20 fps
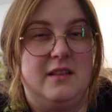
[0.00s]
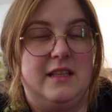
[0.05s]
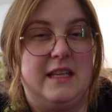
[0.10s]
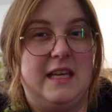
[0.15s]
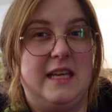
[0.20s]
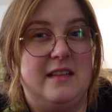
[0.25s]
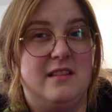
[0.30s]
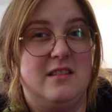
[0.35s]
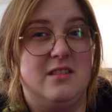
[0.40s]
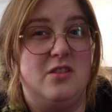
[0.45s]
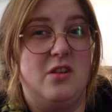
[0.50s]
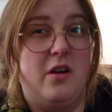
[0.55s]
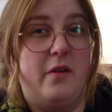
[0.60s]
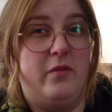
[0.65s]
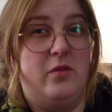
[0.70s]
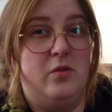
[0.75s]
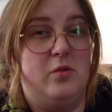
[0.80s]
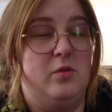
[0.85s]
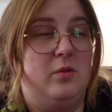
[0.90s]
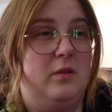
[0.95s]
kids
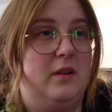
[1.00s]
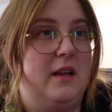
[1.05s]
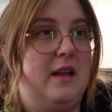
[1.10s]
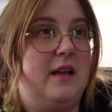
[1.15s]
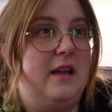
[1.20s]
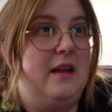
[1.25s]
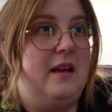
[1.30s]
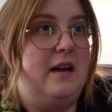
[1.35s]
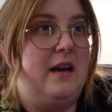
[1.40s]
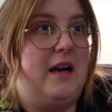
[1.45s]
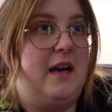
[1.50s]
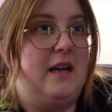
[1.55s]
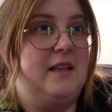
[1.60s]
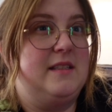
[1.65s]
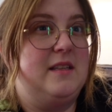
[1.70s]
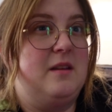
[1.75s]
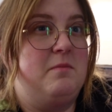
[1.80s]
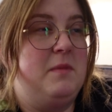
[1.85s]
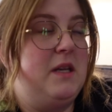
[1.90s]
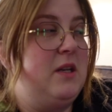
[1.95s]
novel. Uh,
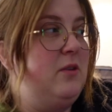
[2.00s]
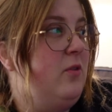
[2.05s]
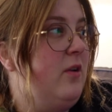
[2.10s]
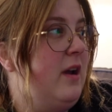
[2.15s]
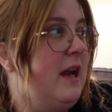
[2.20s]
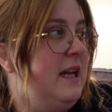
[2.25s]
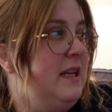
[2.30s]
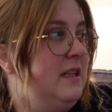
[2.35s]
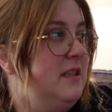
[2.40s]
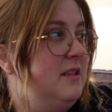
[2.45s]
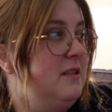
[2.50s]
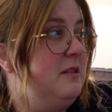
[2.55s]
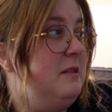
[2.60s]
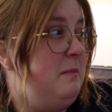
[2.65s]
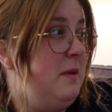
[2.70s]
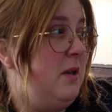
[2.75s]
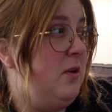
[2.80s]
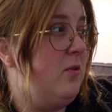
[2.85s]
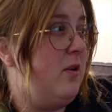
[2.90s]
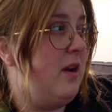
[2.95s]
so middle grade,
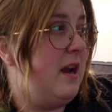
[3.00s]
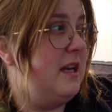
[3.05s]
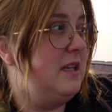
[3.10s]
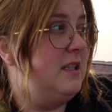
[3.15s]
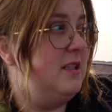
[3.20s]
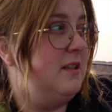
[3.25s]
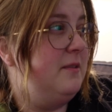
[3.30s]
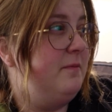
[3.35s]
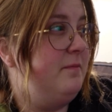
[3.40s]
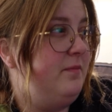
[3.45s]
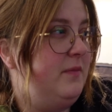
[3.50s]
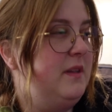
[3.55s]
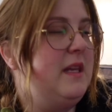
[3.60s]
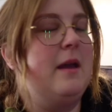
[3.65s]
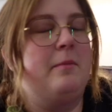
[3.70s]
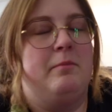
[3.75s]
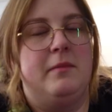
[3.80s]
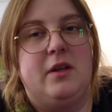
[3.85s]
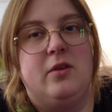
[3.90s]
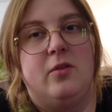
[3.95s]
middle grade. Yeah.
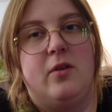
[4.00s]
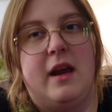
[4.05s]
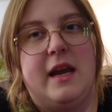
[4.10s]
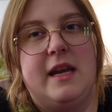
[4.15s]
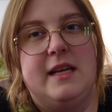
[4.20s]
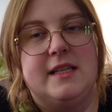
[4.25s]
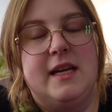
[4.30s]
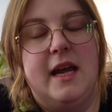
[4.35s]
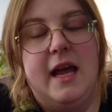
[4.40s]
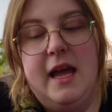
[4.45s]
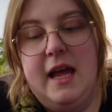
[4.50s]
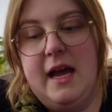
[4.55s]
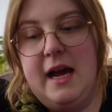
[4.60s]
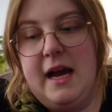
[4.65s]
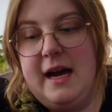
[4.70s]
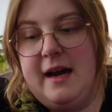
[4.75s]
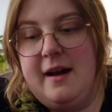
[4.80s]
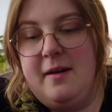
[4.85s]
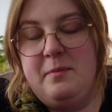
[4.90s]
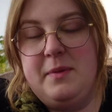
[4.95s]
Yep, middle grade.
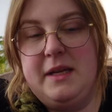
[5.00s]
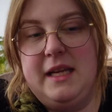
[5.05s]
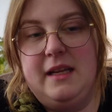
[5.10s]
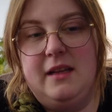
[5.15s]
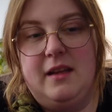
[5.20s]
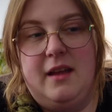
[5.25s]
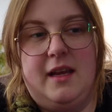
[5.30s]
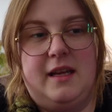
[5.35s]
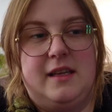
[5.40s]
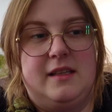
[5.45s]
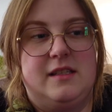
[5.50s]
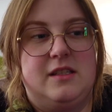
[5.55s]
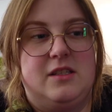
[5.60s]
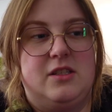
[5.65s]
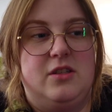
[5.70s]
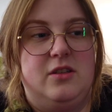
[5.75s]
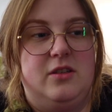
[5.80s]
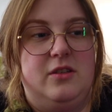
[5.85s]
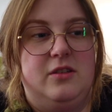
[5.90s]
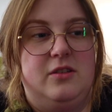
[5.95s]
Um, but he likes
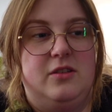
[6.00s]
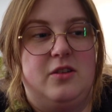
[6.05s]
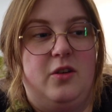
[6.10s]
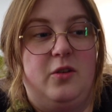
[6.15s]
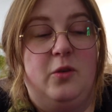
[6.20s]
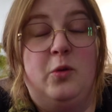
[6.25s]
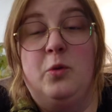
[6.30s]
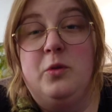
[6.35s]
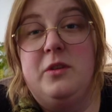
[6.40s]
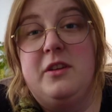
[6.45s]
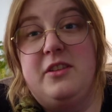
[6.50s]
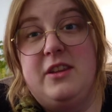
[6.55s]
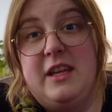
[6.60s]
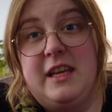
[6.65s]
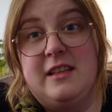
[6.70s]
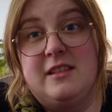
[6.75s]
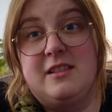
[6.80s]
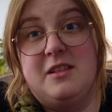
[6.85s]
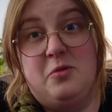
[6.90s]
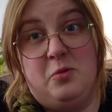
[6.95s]
to know all the
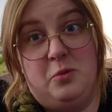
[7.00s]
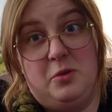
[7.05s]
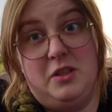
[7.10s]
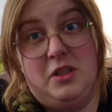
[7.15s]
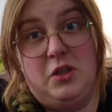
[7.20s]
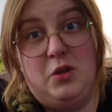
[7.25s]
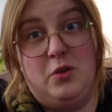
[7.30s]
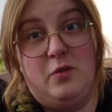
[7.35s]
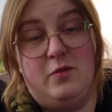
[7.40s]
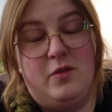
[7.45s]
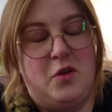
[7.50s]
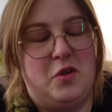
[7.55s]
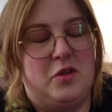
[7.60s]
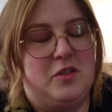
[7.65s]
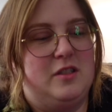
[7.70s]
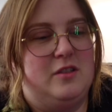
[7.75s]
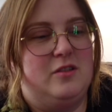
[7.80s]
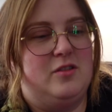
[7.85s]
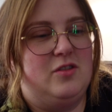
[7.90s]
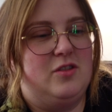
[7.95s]
things in all the
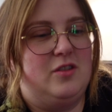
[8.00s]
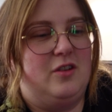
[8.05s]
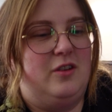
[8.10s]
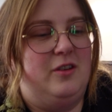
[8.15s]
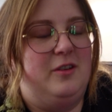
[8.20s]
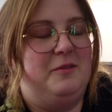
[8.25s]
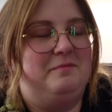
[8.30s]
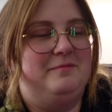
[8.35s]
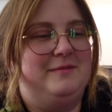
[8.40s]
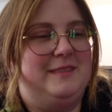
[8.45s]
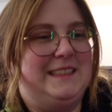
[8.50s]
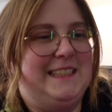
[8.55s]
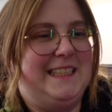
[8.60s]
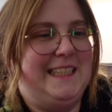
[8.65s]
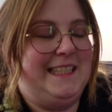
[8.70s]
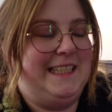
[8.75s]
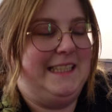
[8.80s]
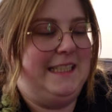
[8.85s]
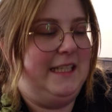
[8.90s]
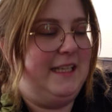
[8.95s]
universes. So,
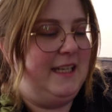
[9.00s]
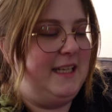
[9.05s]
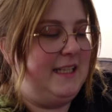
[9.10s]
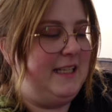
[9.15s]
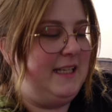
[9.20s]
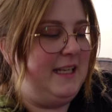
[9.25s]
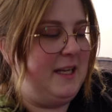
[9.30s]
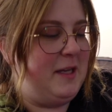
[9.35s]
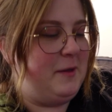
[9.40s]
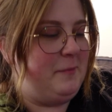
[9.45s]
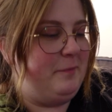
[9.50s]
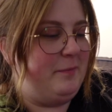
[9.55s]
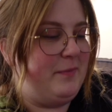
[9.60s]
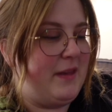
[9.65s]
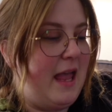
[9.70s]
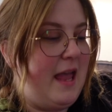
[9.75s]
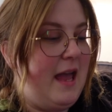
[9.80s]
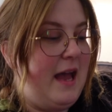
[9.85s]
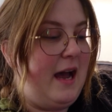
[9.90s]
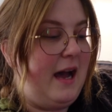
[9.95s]
yeah,
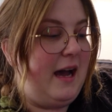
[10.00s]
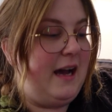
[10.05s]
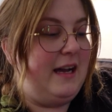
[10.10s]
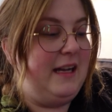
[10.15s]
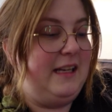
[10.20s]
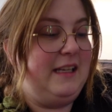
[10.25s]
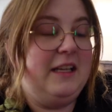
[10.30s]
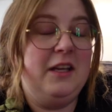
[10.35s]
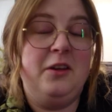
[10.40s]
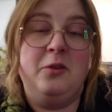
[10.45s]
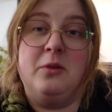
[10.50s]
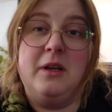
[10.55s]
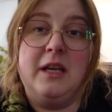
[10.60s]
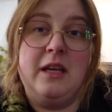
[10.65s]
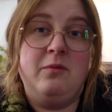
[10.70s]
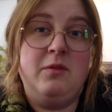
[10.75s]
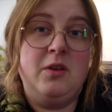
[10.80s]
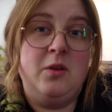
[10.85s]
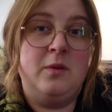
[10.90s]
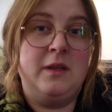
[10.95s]
uh, he'll
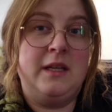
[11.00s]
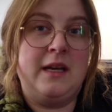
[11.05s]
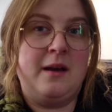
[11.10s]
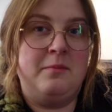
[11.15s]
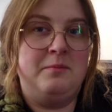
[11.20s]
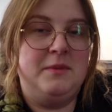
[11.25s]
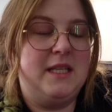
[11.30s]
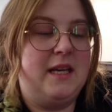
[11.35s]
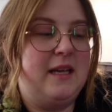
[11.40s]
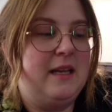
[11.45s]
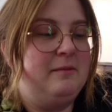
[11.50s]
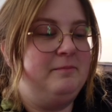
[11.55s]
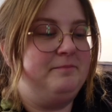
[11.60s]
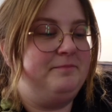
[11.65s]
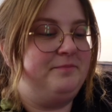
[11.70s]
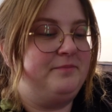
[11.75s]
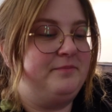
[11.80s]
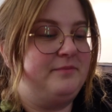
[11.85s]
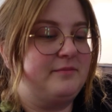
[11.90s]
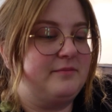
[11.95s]
give you an update
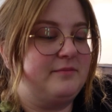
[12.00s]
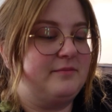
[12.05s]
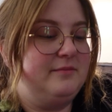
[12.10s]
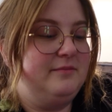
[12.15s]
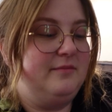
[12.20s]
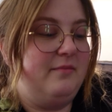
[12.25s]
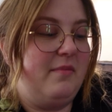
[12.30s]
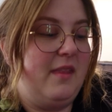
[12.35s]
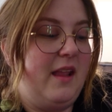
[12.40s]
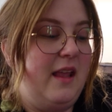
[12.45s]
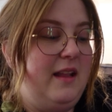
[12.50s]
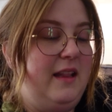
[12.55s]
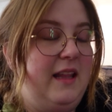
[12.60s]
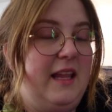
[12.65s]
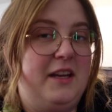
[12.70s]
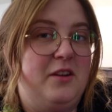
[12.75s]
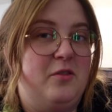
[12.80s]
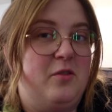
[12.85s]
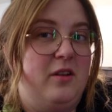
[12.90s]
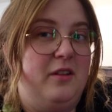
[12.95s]

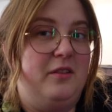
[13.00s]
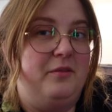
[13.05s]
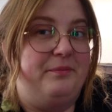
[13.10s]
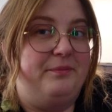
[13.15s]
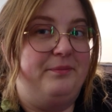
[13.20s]
later on